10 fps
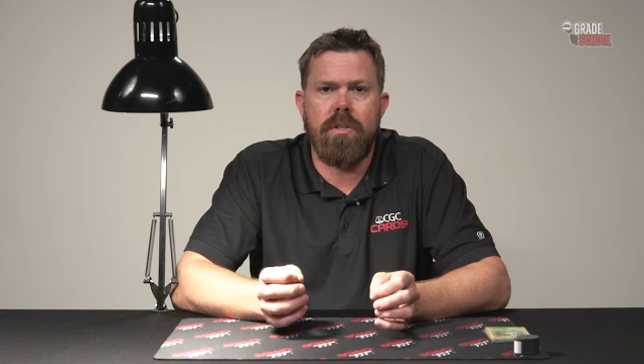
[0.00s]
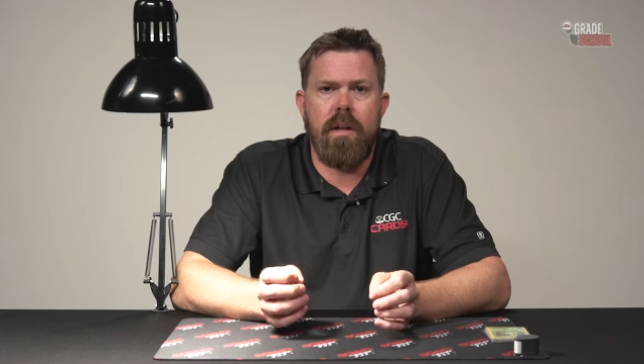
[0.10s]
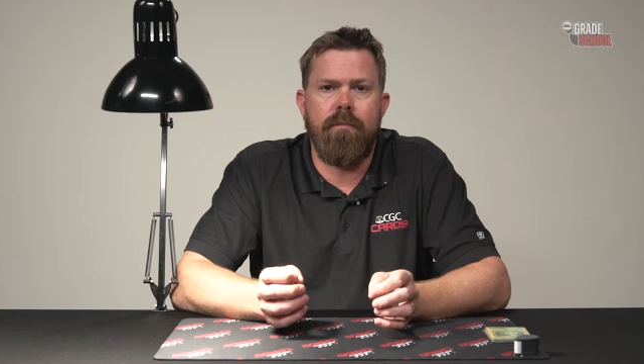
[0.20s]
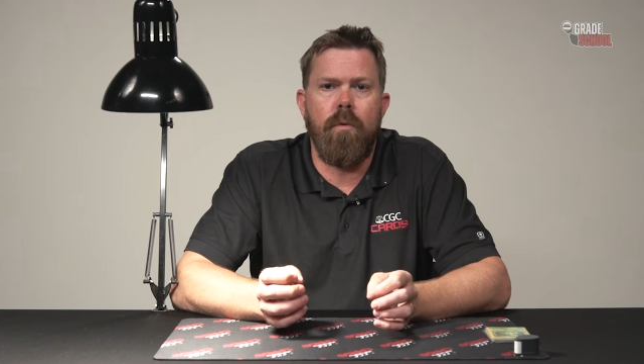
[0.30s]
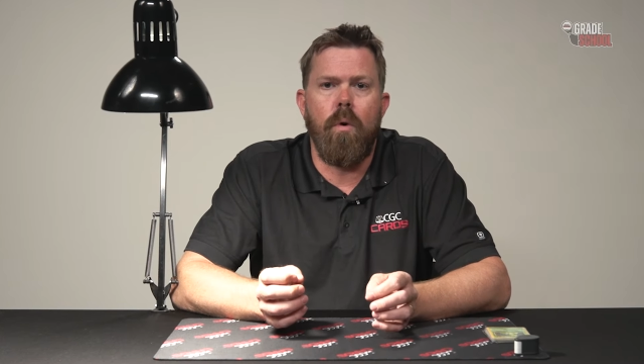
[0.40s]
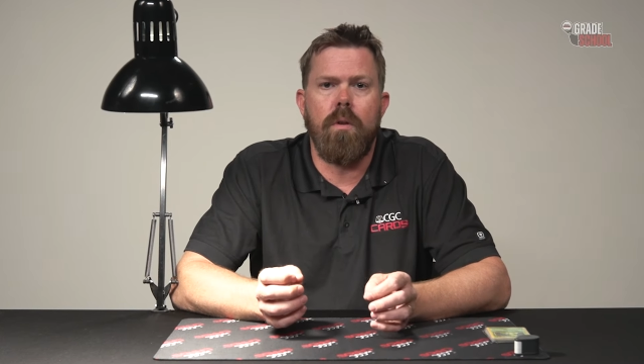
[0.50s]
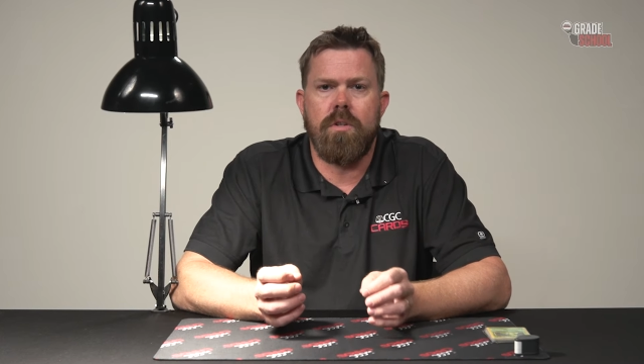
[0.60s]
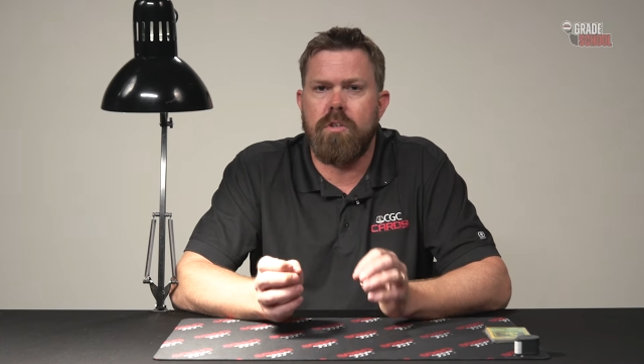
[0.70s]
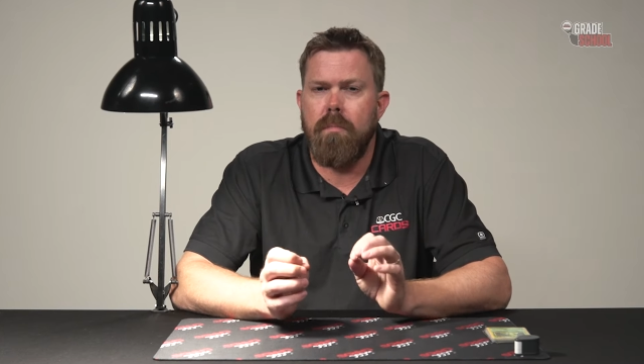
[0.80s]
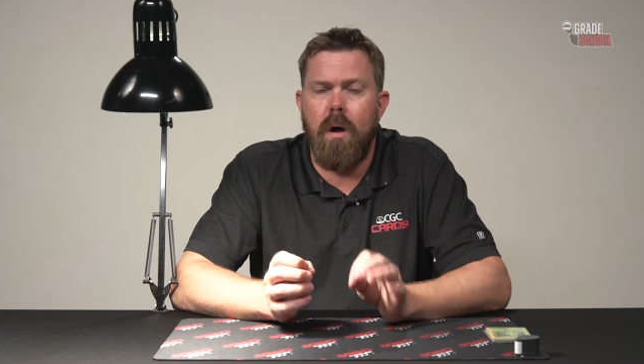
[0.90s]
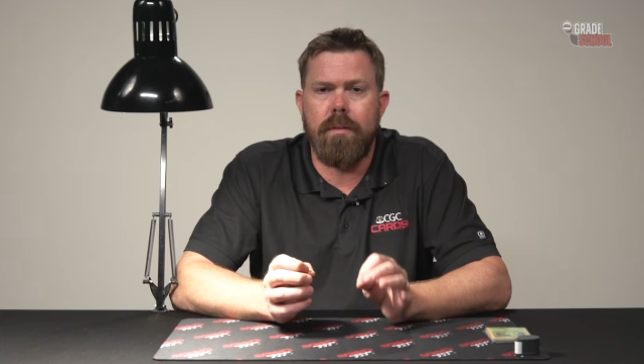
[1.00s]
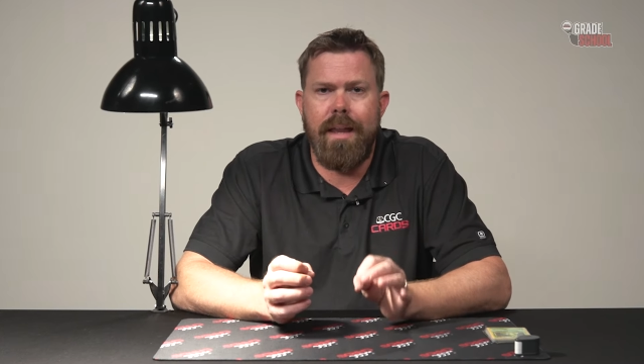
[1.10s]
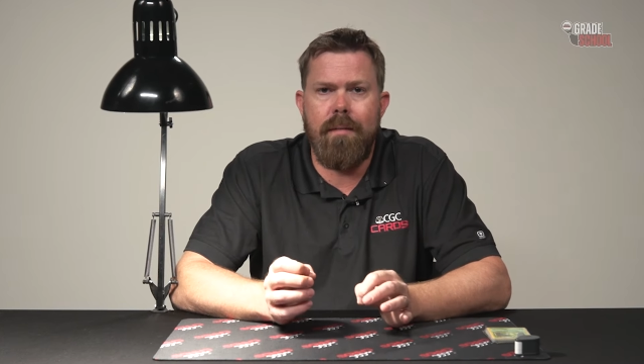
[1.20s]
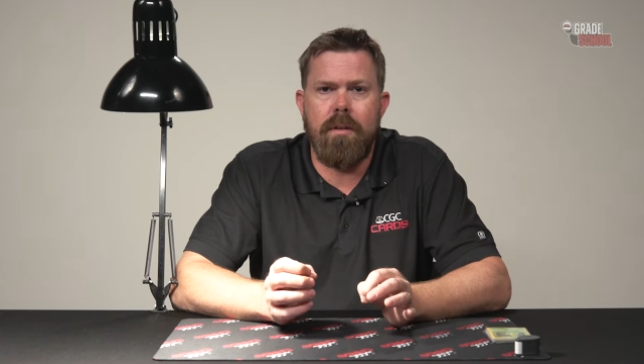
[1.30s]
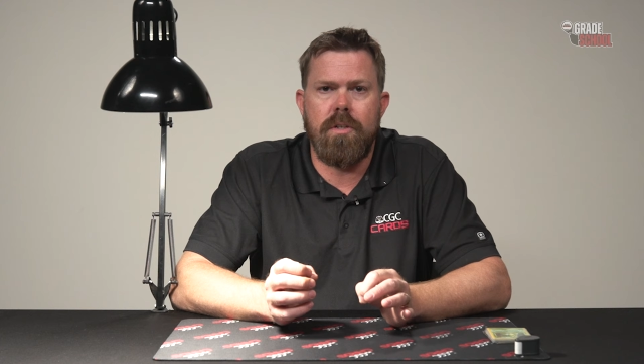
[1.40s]
therefore small
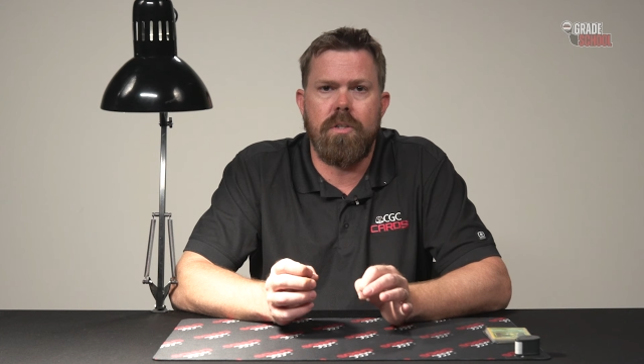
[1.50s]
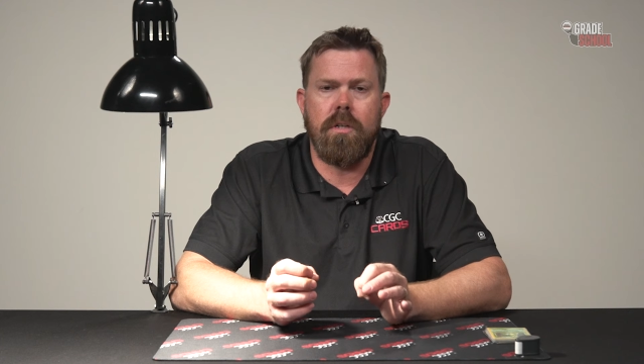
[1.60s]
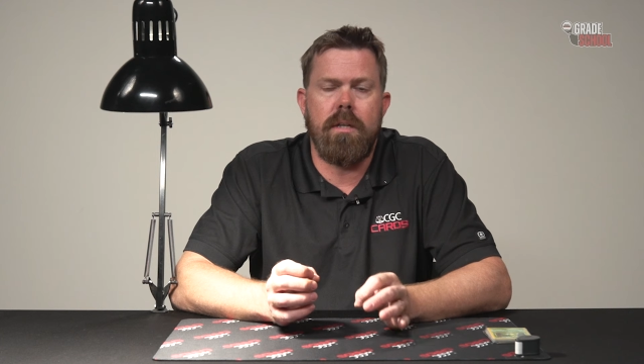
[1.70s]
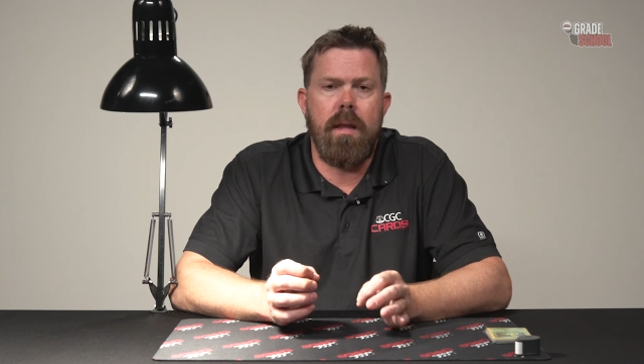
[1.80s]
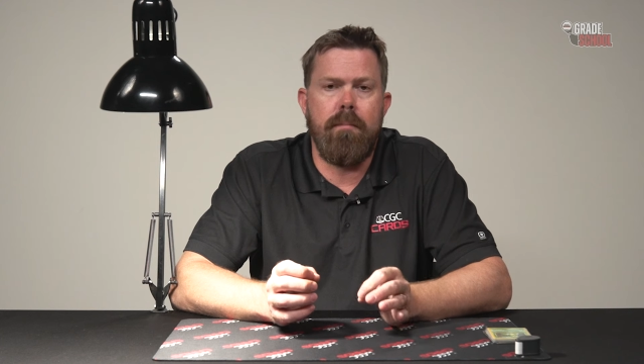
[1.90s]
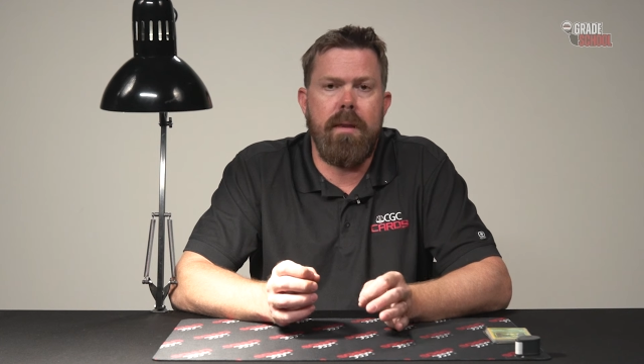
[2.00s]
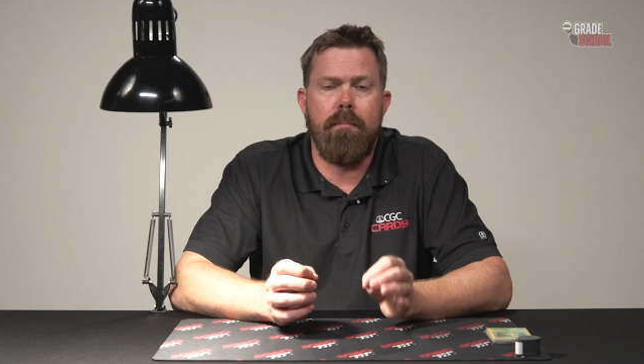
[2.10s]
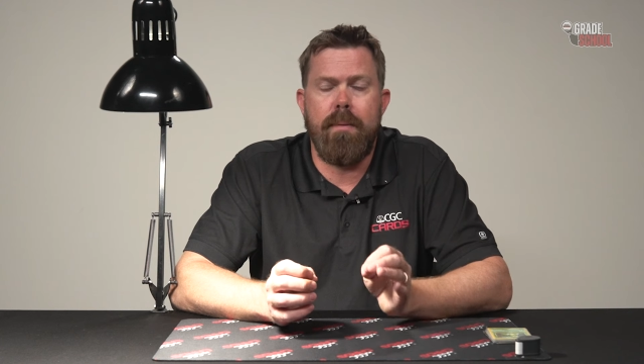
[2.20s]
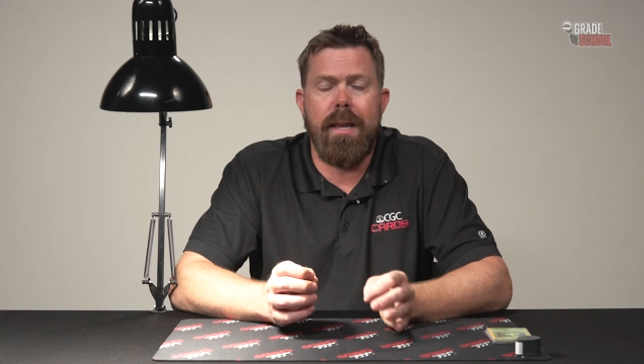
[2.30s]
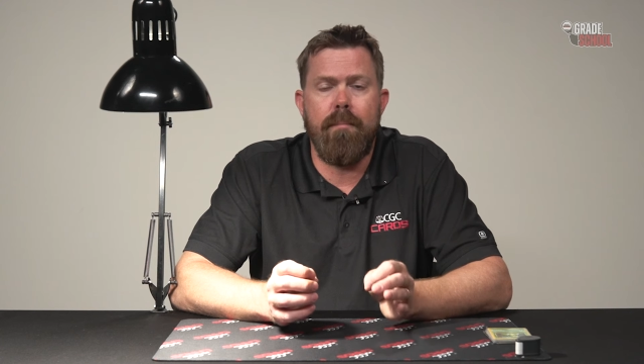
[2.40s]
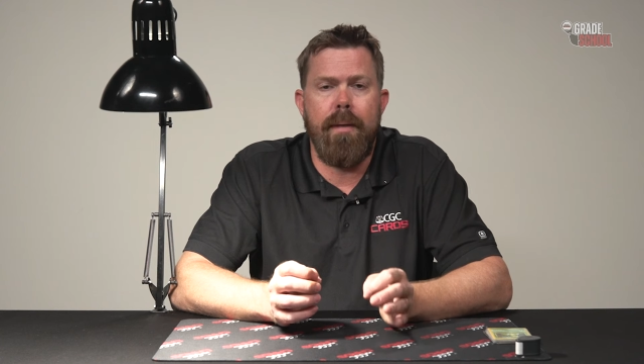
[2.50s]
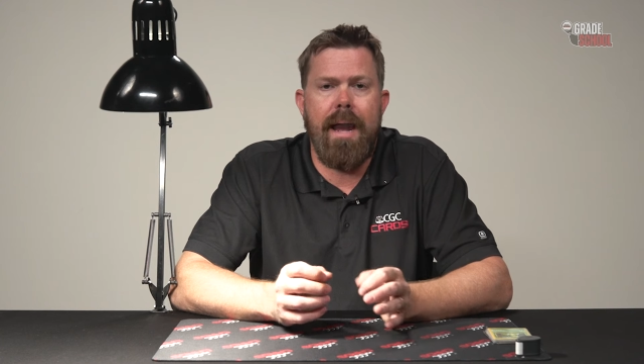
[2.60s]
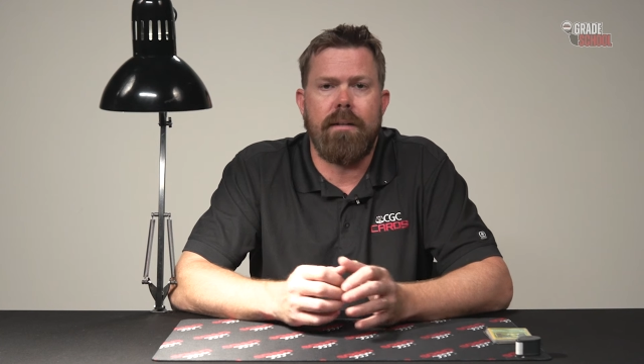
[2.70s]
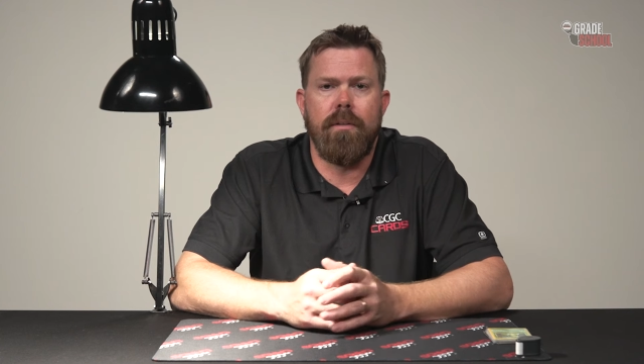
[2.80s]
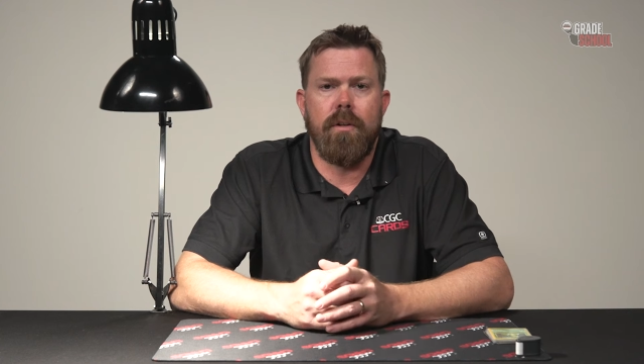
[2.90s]
damage is going to be a big
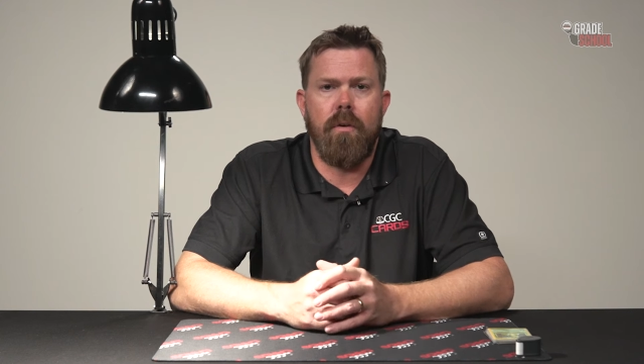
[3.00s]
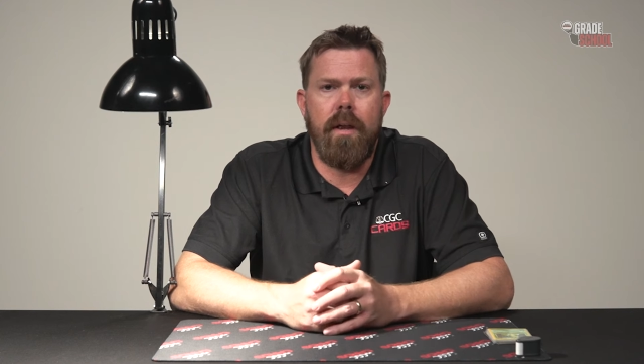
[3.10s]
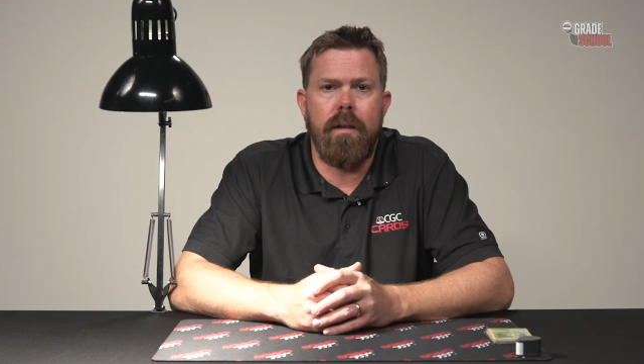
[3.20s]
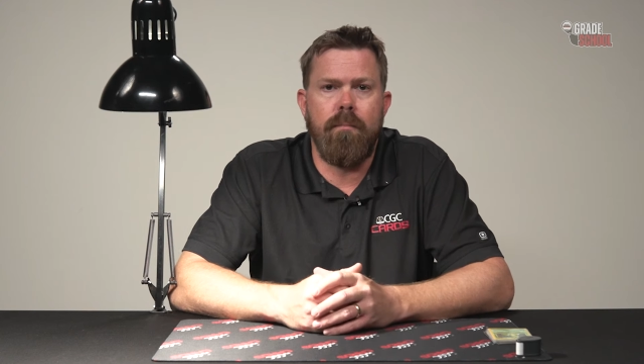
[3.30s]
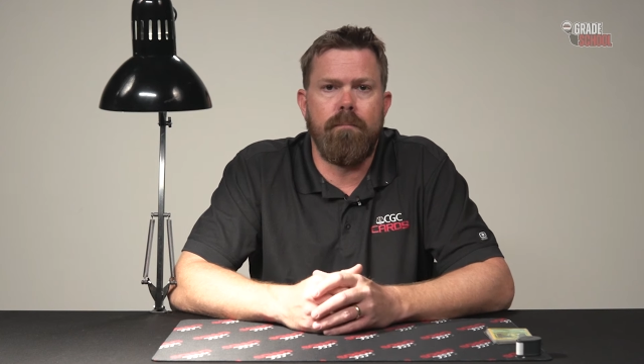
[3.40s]
impact on the grade.